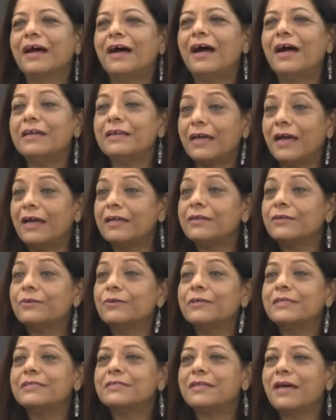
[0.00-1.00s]
I
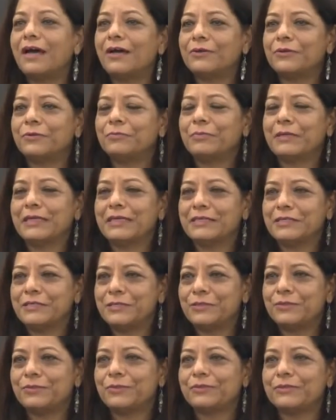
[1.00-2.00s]
notice how you begin
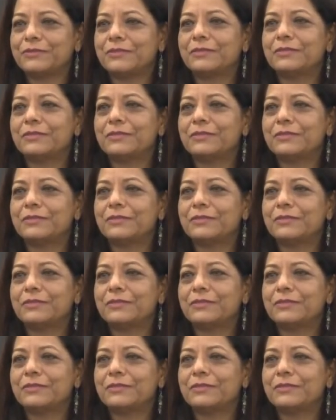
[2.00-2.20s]
to